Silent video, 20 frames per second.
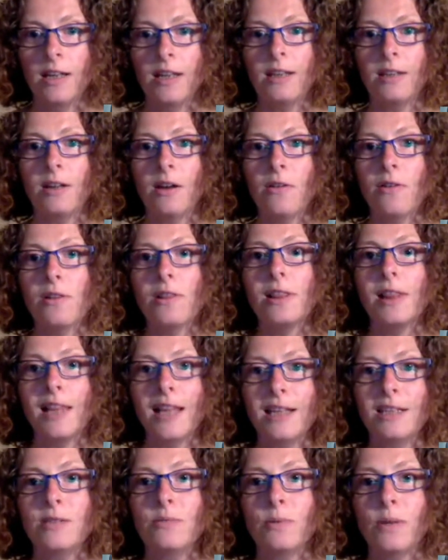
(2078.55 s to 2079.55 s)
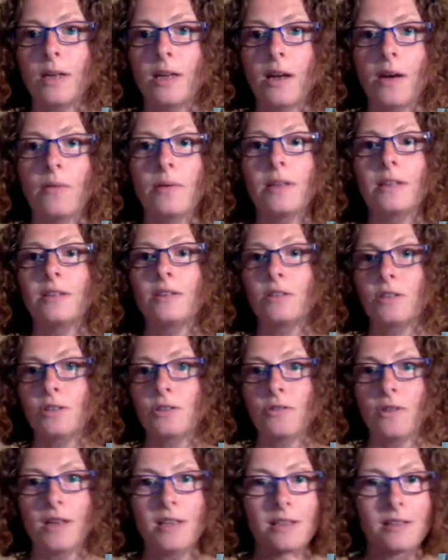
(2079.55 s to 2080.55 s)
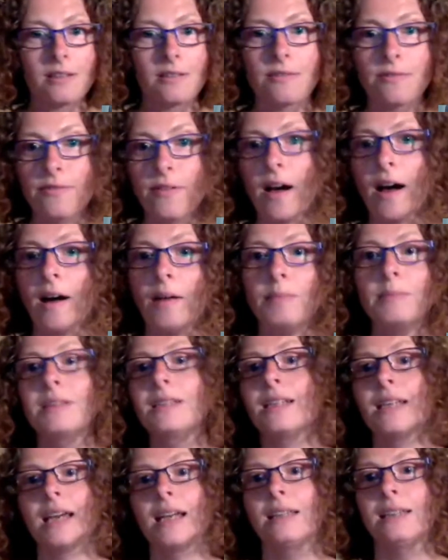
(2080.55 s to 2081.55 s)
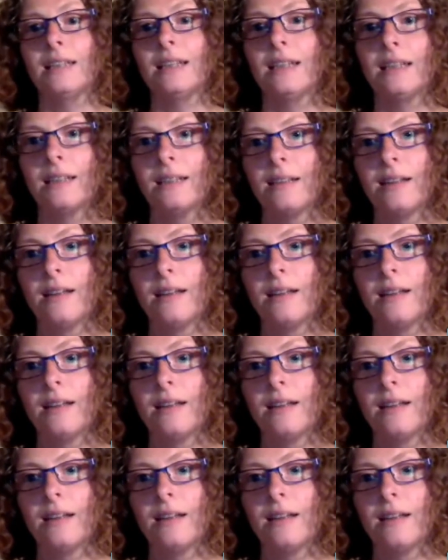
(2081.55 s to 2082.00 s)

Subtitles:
unless we're going straight to the farm to get it.